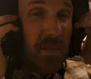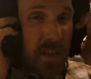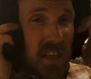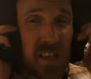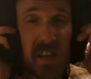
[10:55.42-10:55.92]
I
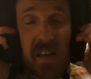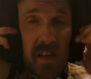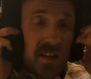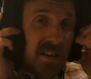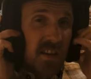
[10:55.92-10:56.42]
mean,
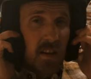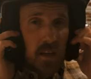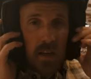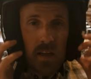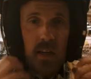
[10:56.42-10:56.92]

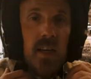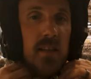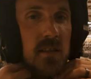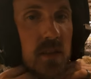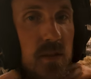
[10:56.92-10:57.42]

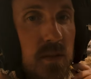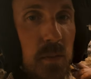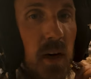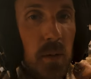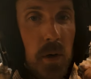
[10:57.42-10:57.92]
it's too
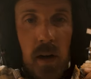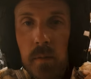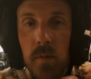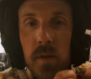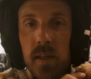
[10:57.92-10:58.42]
small
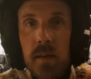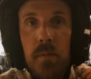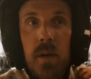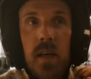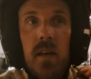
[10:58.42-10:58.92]
probably,
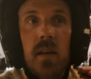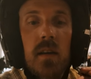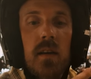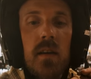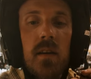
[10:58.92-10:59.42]
but
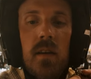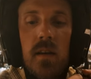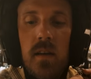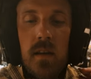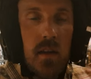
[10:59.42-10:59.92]

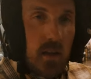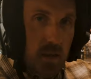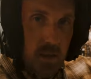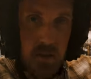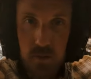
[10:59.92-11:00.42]

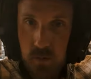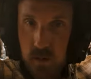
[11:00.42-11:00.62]
not the